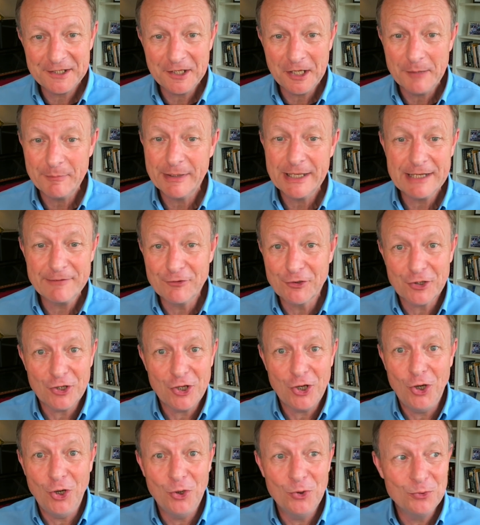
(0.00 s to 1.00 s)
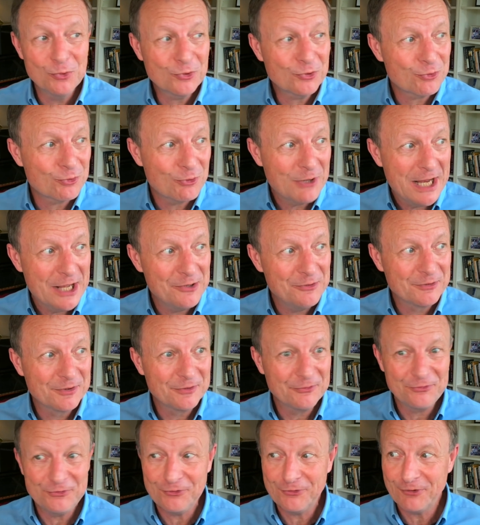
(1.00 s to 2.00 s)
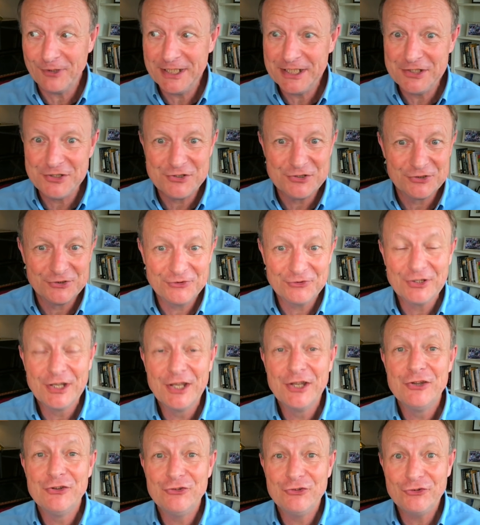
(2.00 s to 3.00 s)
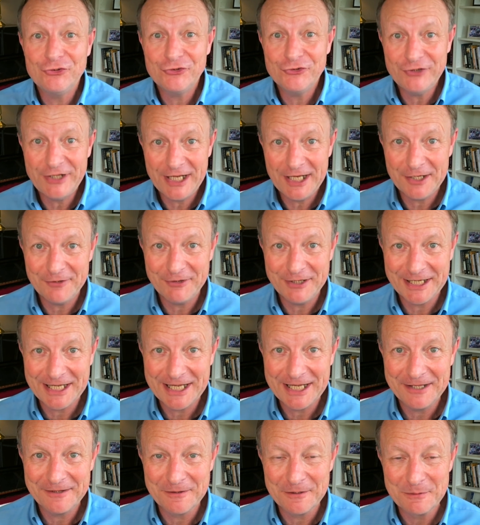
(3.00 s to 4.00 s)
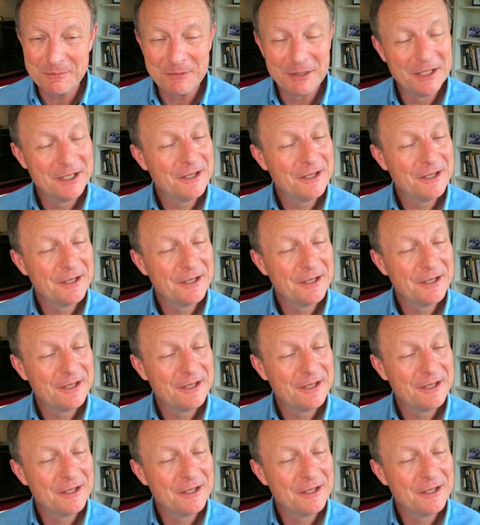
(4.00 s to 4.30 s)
up and they've got a whole crowd of strangers staring at them.